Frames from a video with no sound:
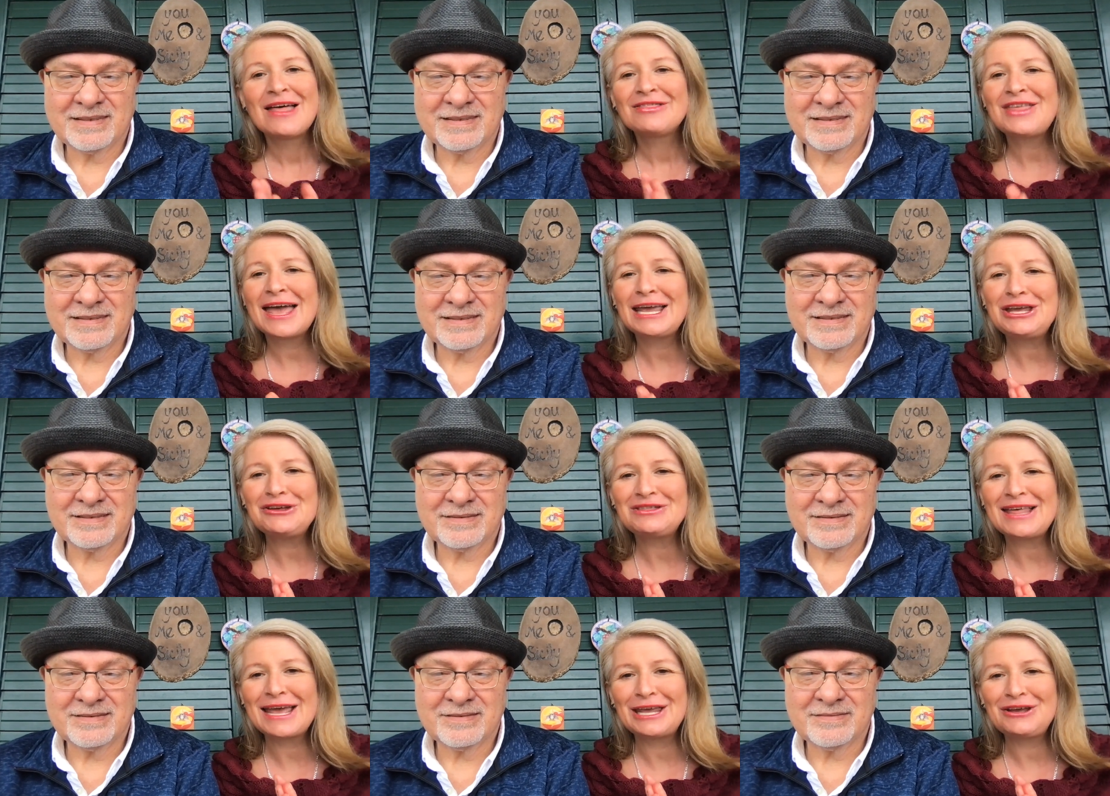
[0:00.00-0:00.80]
Speaker 1: Thank you,
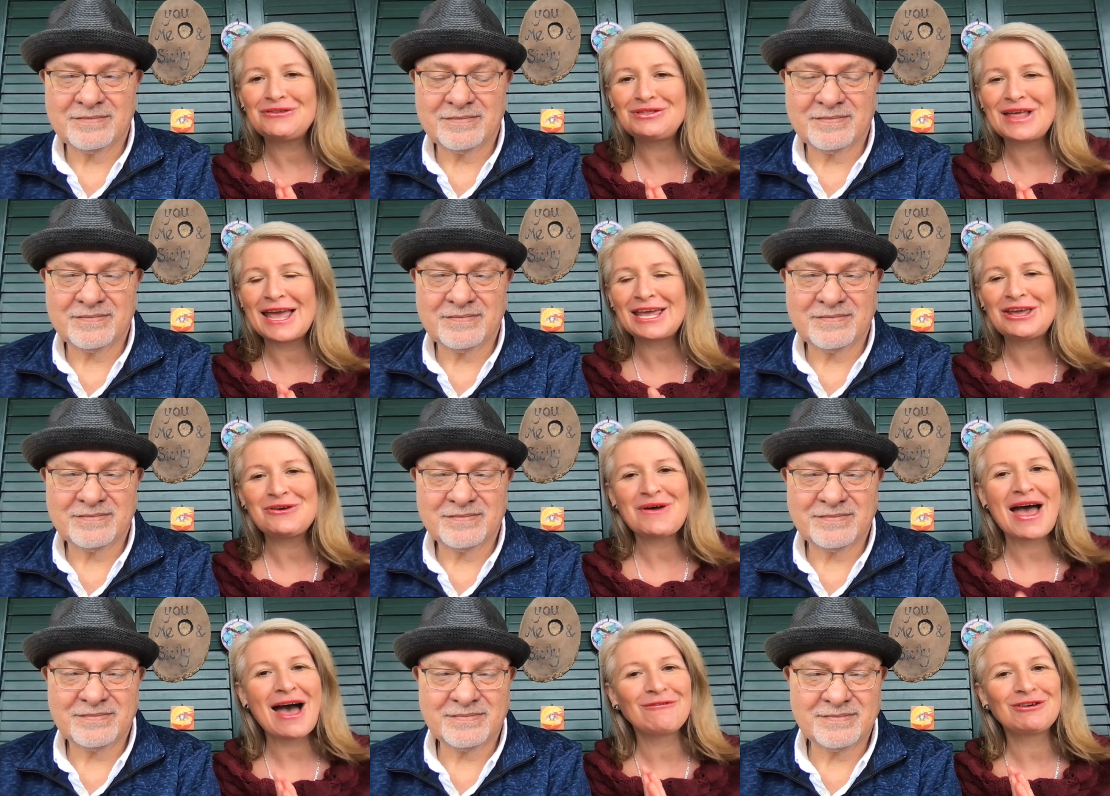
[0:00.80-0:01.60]
thank you, thank
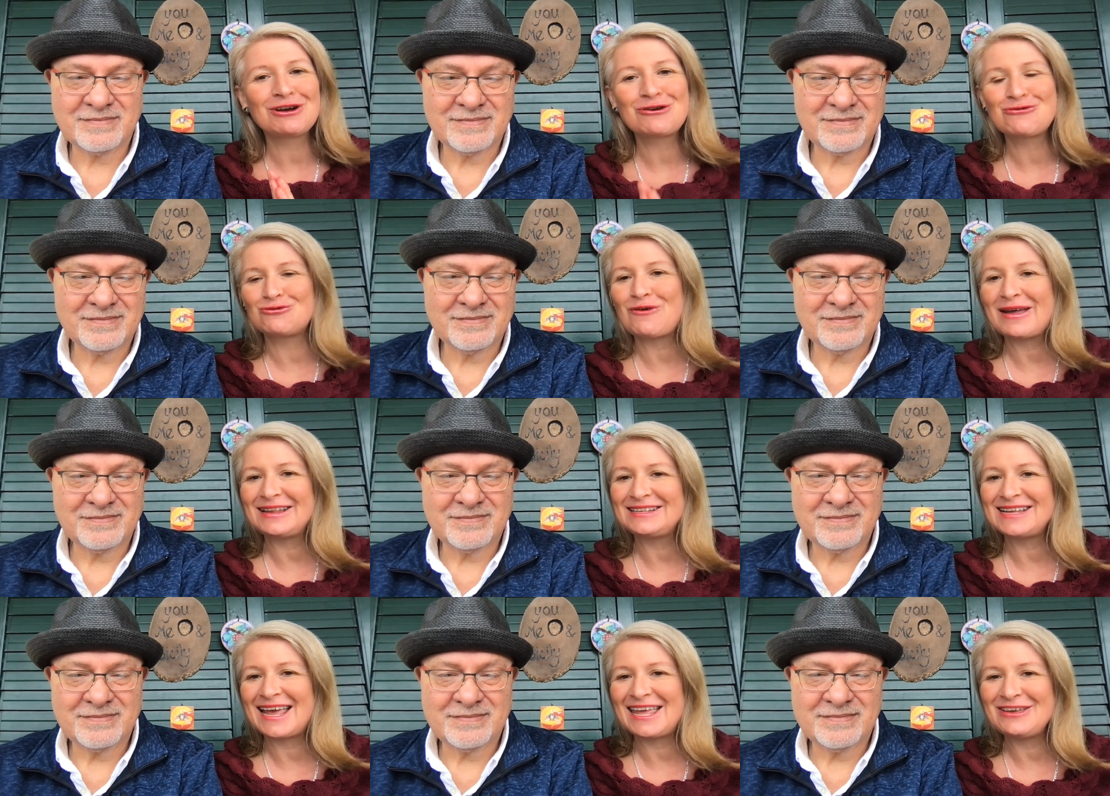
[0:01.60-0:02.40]
you. Have a
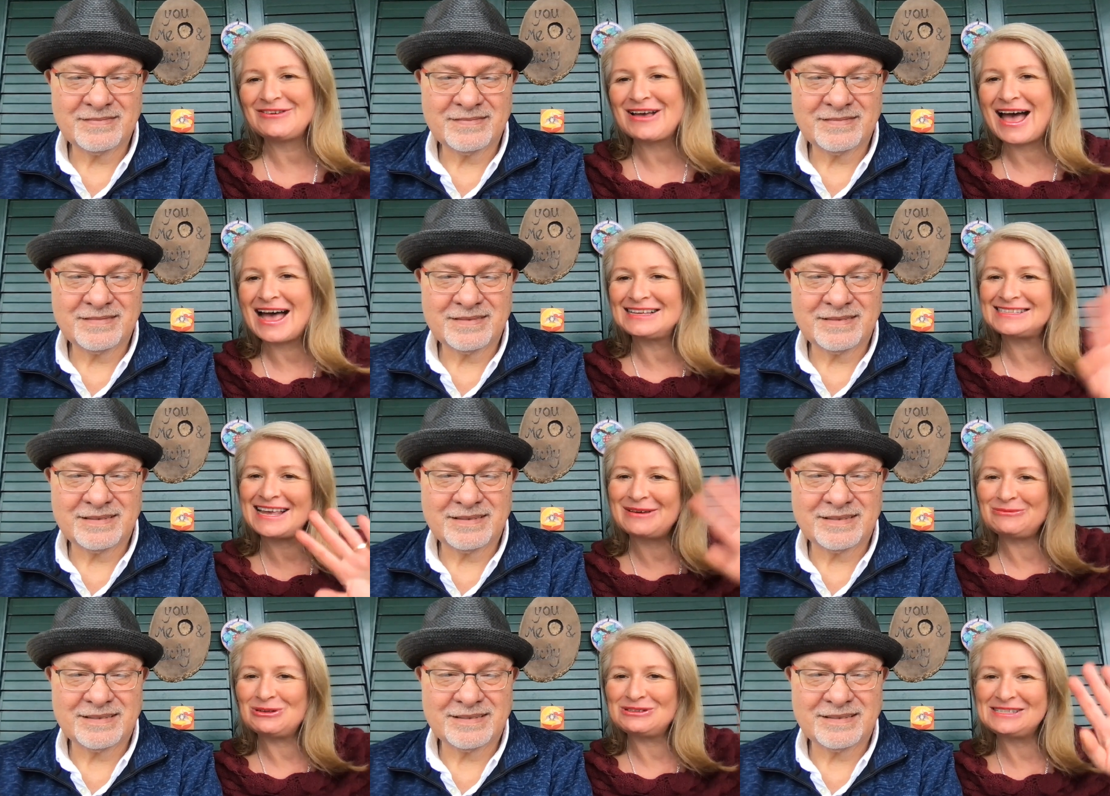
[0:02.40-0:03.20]
great day, you guys,
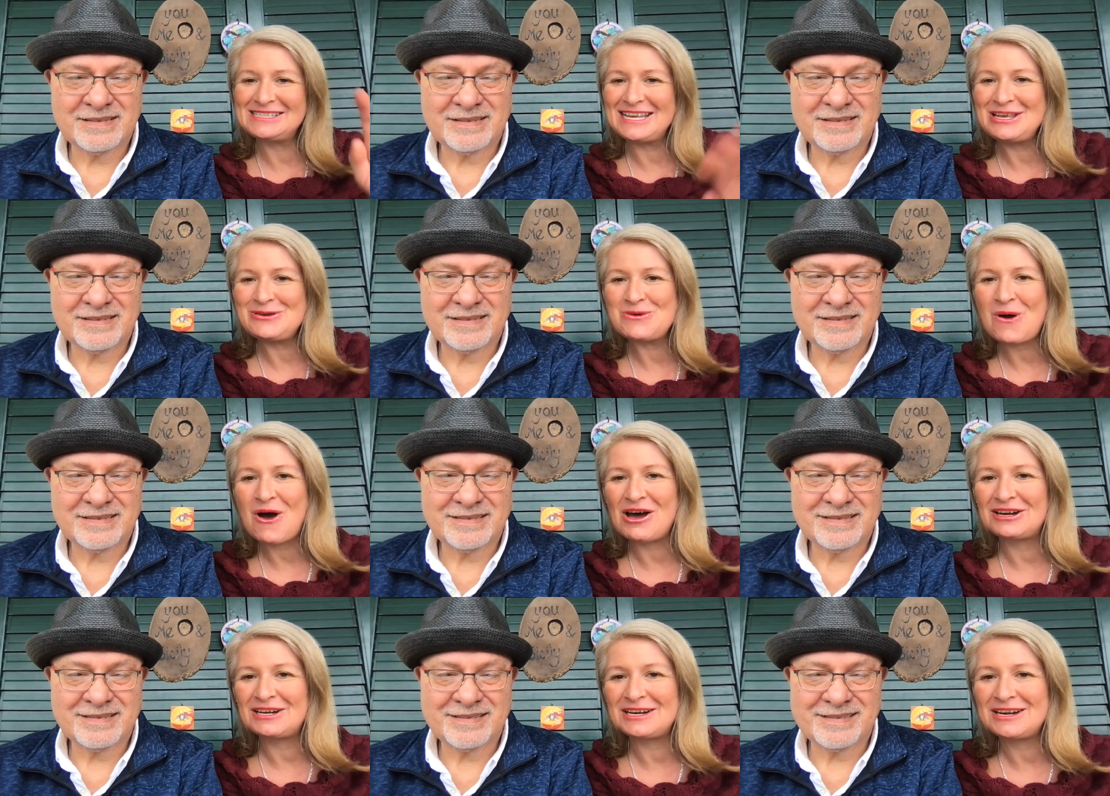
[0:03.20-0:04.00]
and we'll see you
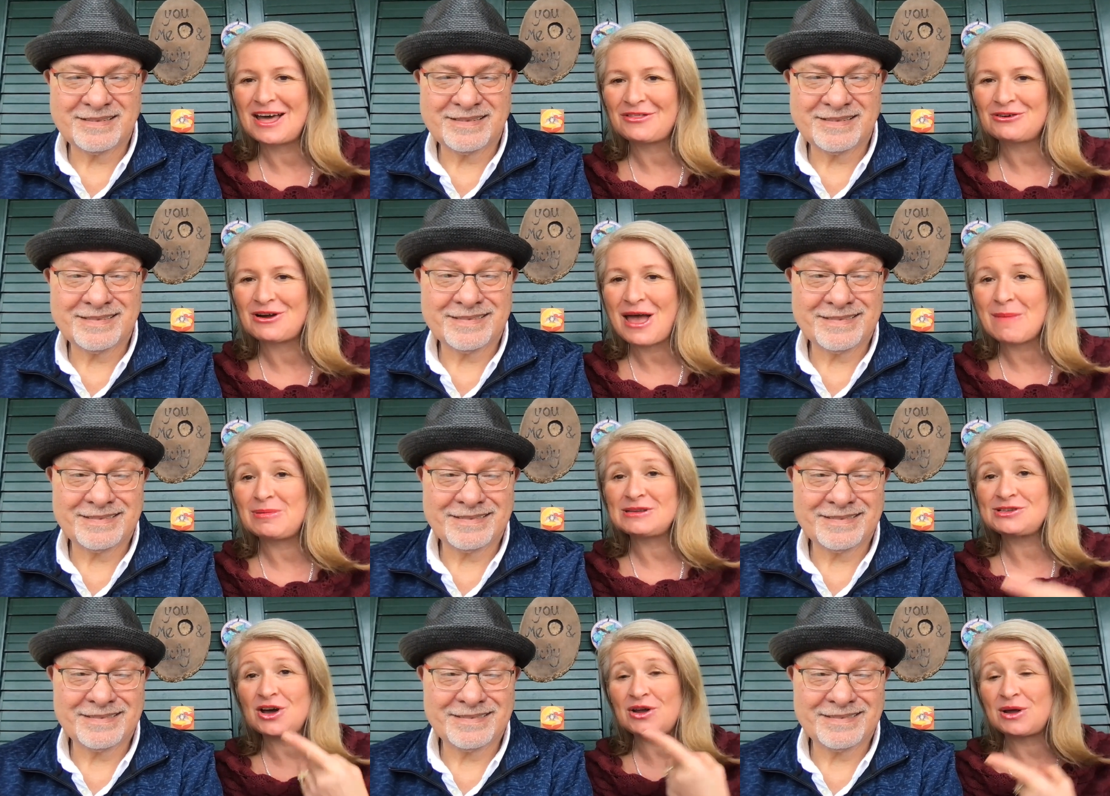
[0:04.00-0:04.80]
on another
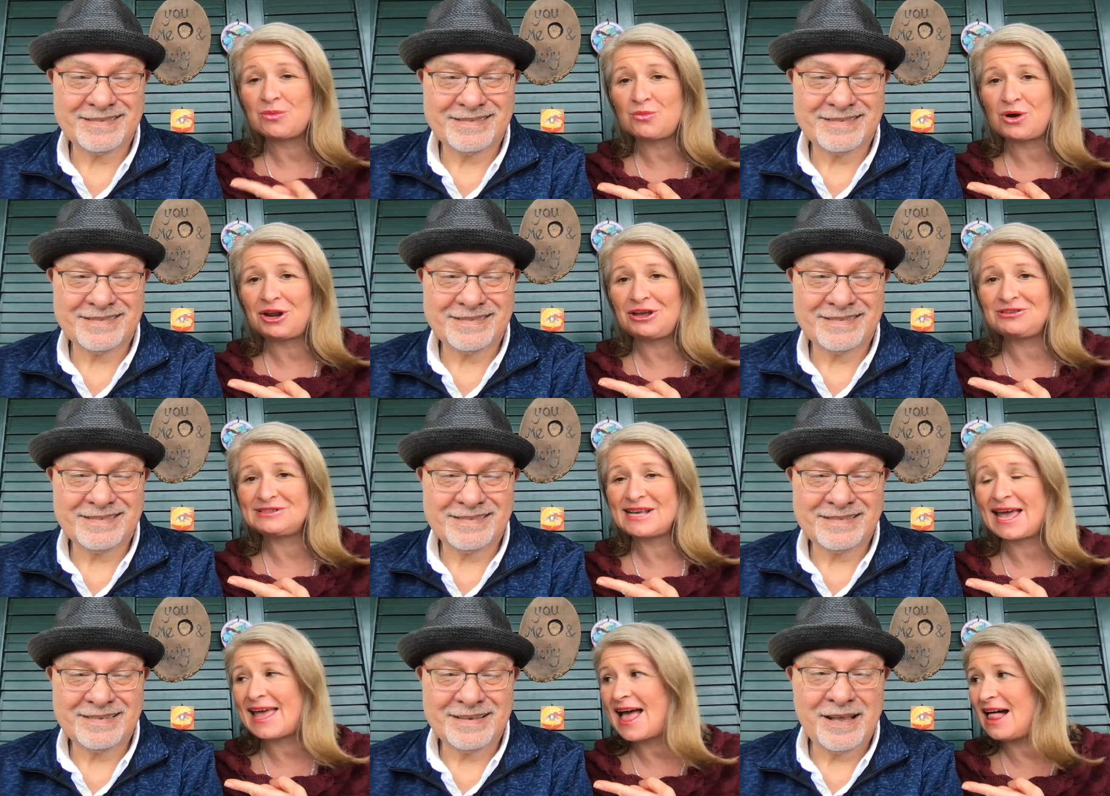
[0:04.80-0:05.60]
episode. And what do you
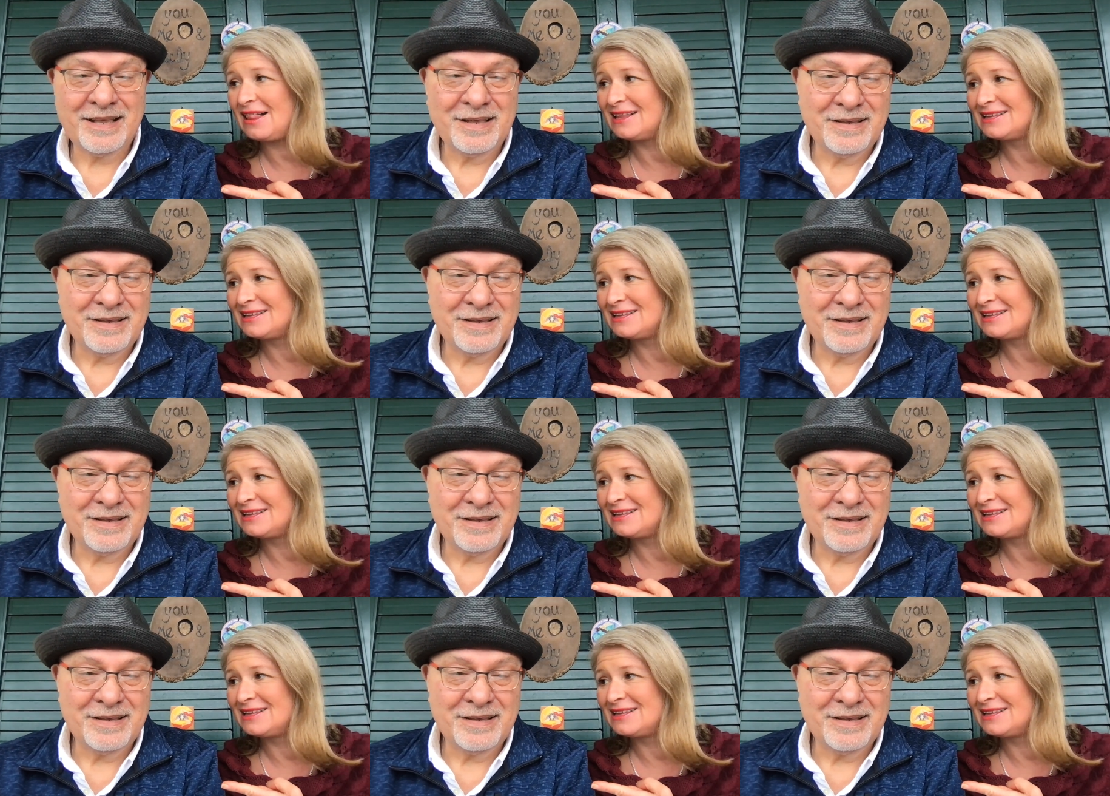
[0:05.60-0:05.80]
say, Al?